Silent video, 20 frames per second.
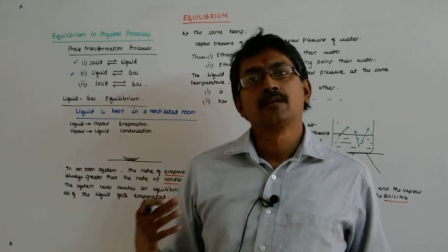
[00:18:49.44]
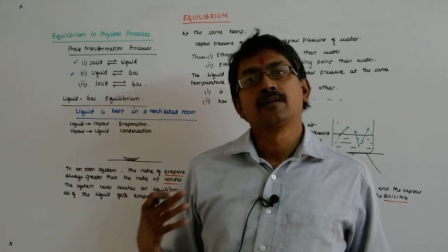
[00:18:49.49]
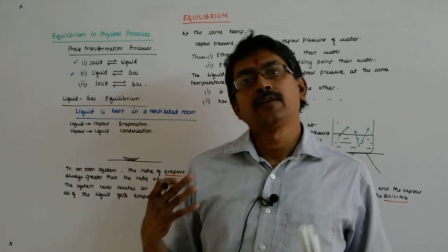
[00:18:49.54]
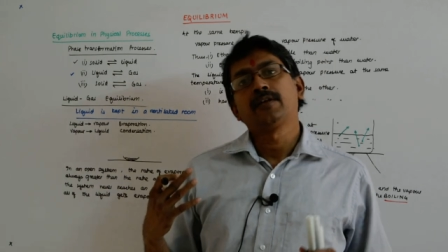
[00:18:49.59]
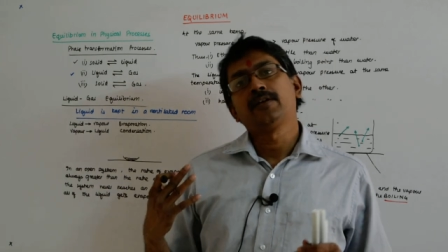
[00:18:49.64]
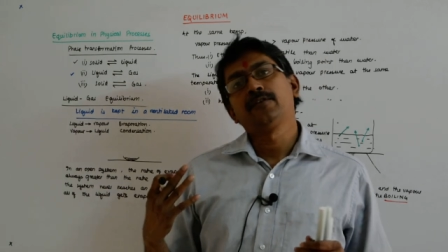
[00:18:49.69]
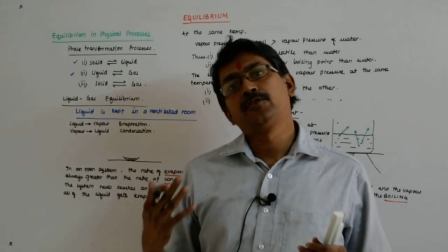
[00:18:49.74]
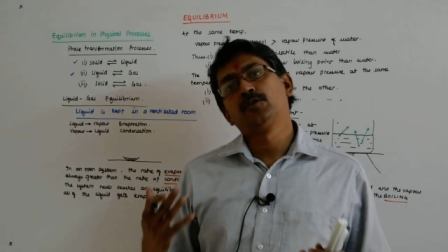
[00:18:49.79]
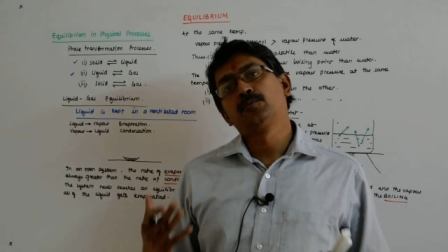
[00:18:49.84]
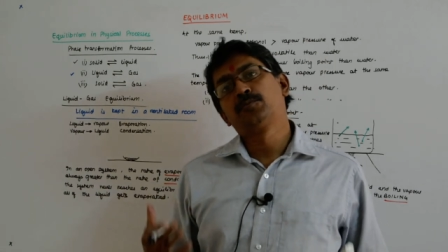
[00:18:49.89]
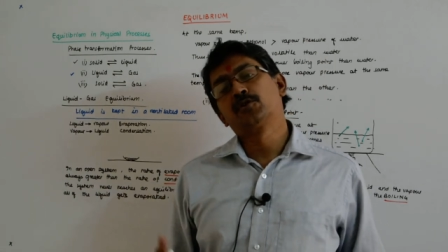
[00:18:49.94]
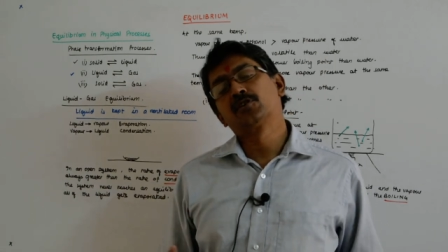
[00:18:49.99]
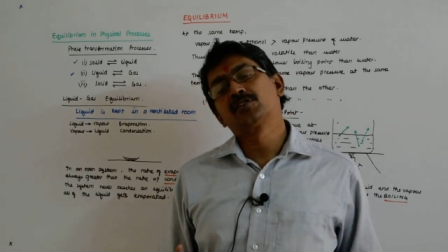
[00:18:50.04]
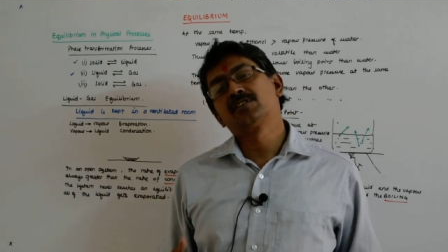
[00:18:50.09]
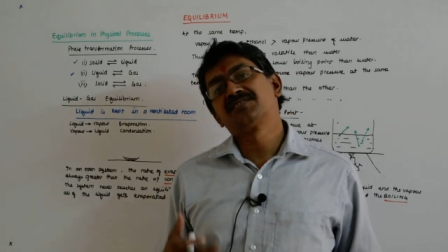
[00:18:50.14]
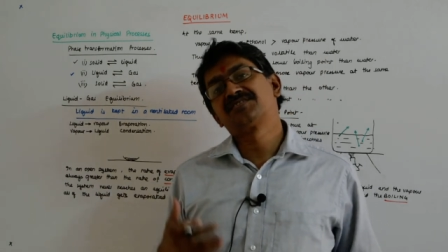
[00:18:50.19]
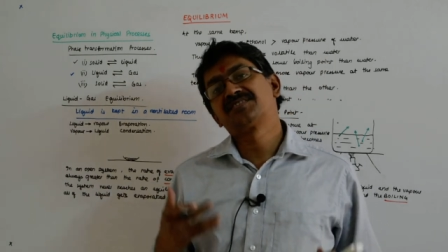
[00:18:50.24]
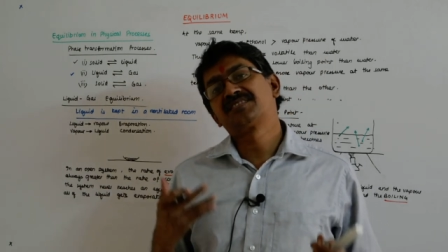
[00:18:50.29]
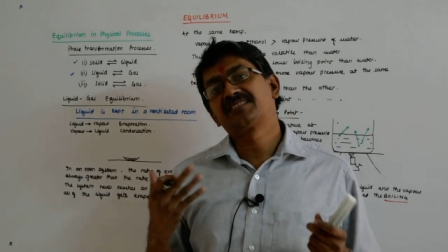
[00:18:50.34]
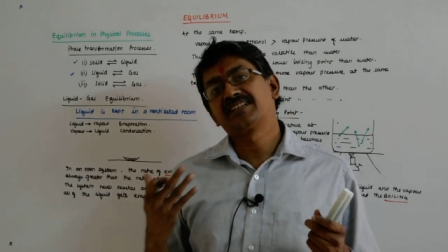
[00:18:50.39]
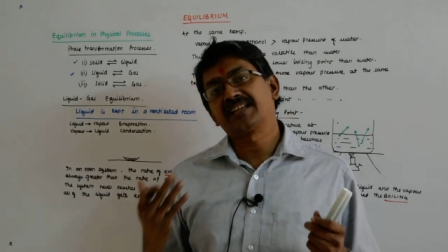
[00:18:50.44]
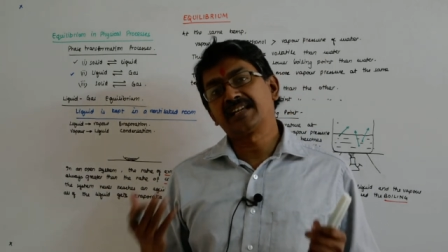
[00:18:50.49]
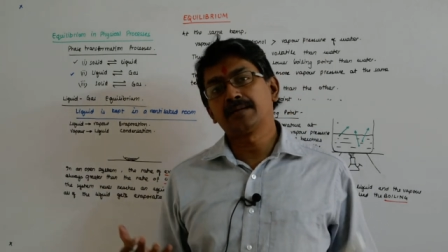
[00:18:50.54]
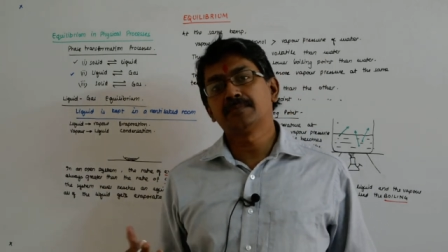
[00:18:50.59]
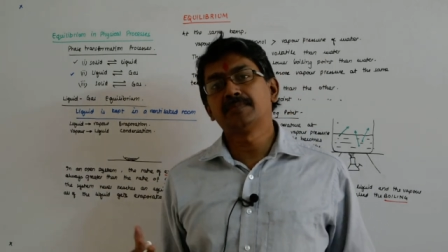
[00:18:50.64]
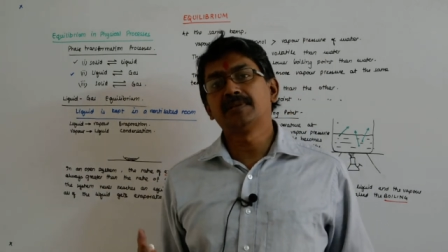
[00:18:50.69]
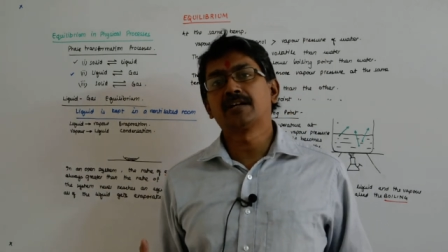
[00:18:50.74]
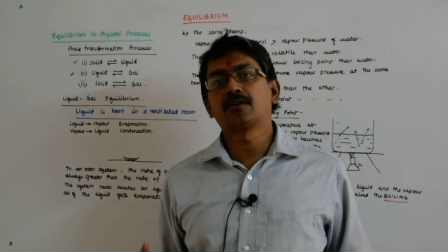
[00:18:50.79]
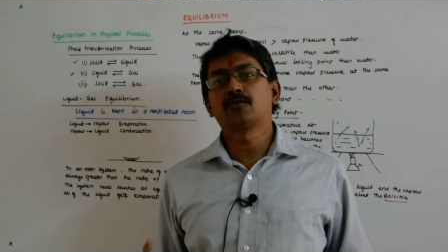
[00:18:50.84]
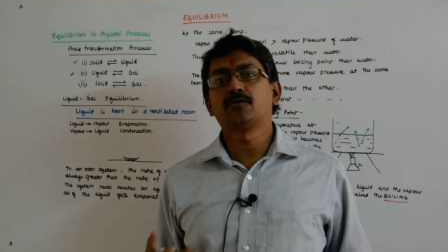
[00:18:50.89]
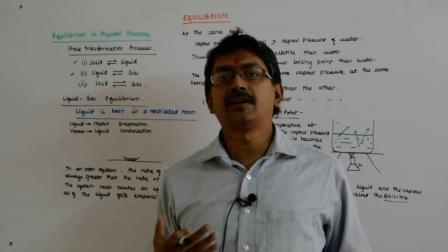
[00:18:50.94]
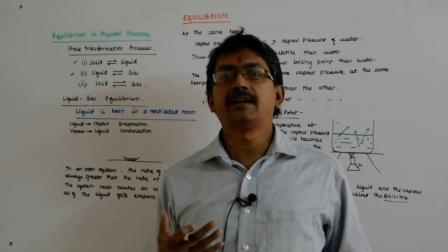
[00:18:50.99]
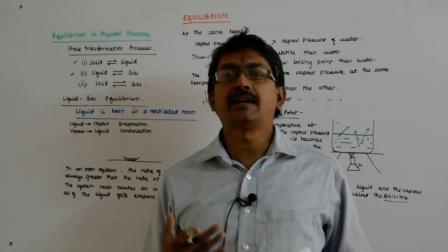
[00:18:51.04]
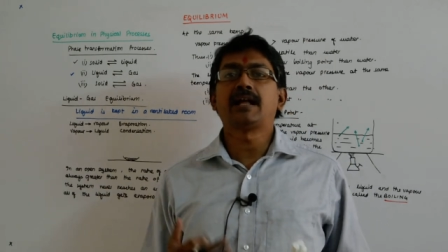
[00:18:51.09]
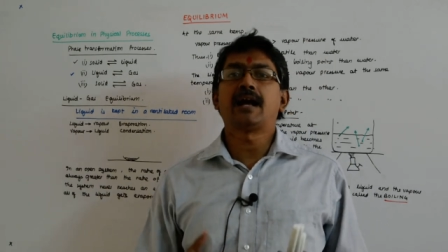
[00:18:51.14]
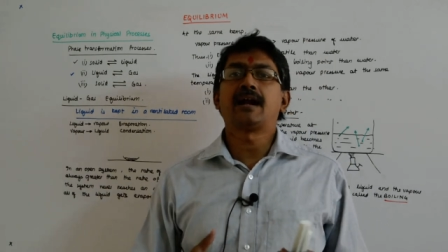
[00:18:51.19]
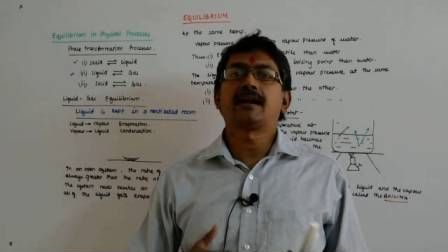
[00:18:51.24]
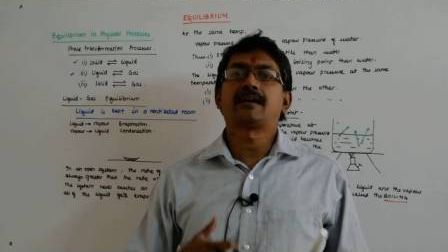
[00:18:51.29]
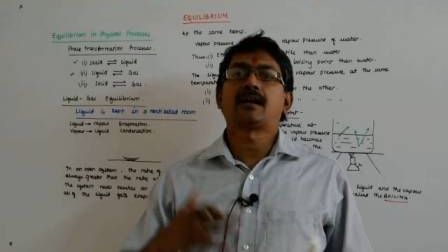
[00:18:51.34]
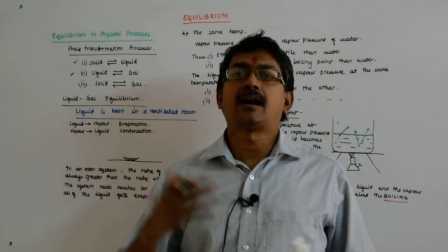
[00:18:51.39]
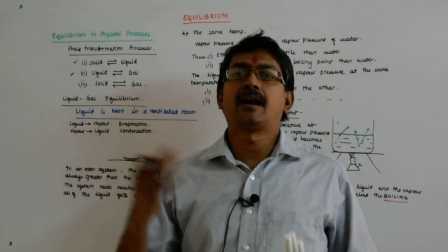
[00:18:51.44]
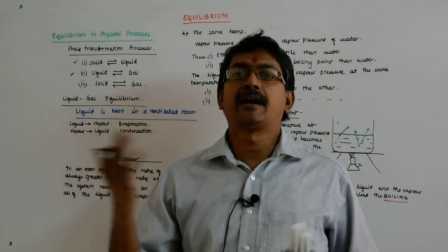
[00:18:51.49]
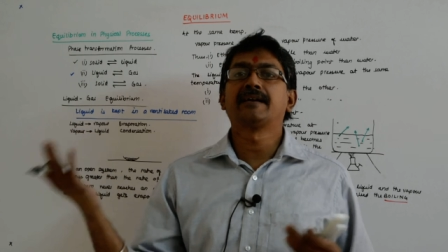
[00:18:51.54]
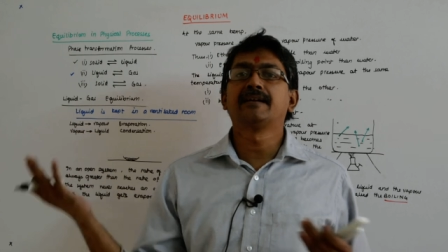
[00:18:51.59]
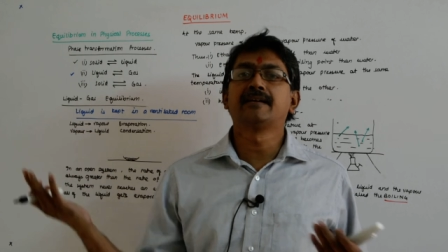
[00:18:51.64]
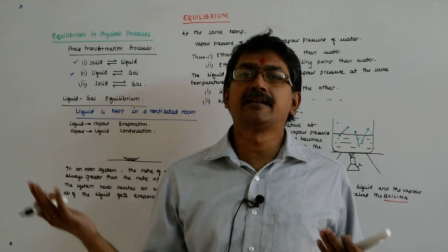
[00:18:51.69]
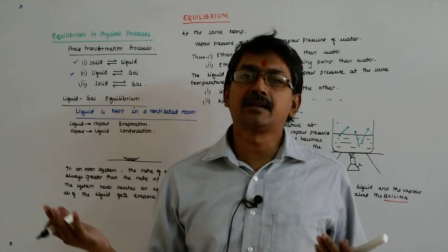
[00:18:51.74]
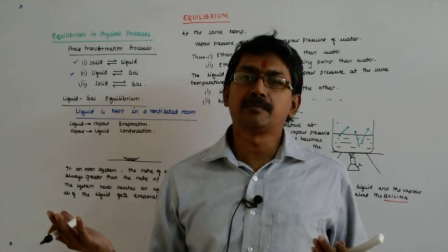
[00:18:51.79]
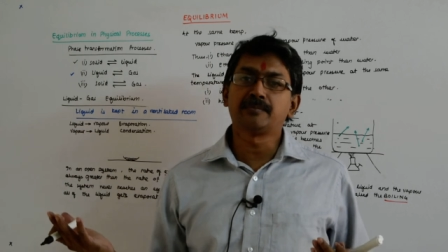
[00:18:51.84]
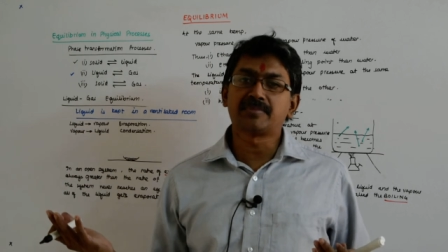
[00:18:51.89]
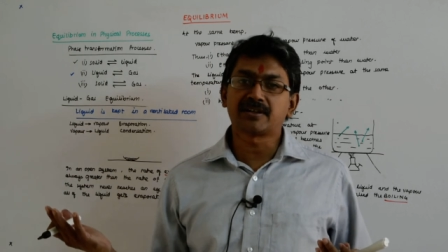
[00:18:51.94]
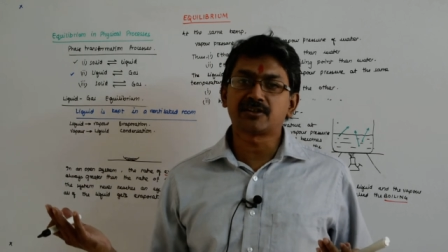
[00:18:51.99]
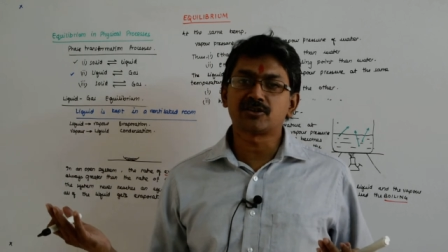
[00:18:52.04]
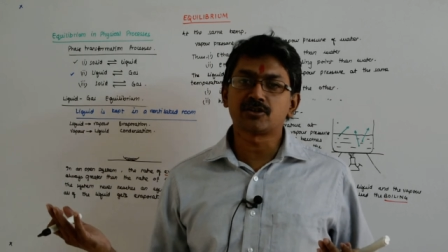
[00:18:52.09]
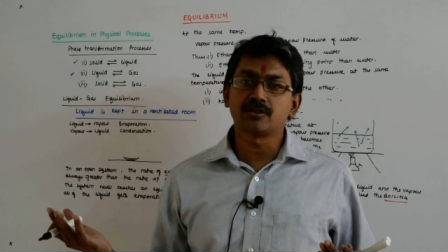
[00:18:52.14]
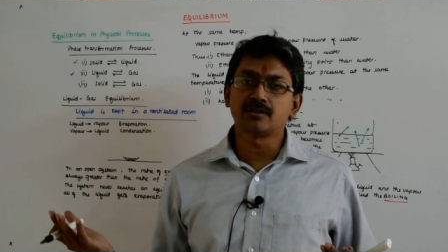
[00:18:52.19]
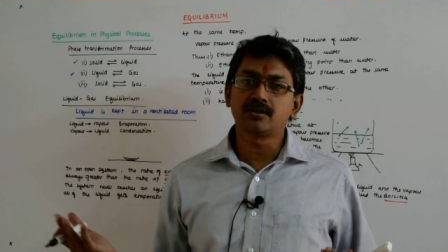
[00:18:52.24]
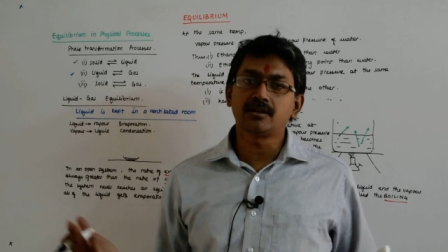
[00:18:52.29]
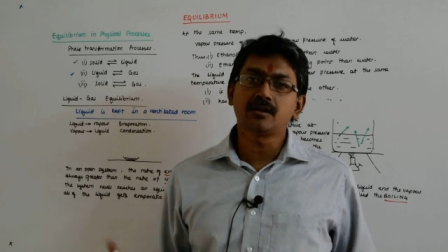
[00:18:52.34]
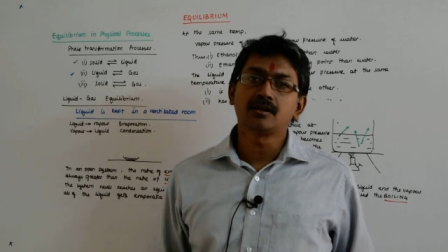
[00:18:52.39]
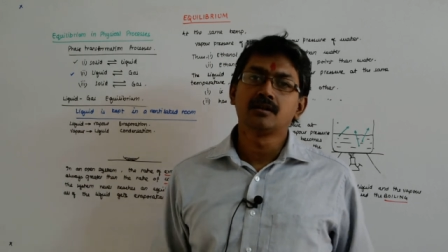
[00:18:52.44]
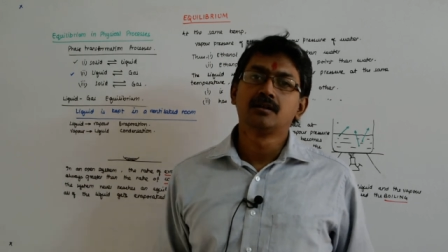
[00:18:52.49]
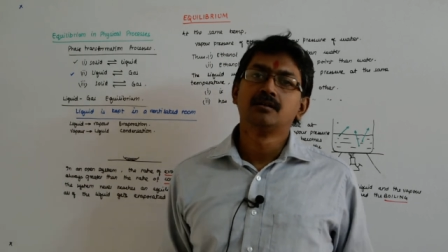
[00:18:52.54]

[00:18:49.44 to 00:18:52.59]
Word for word: If you put the same liquid at higher temperature,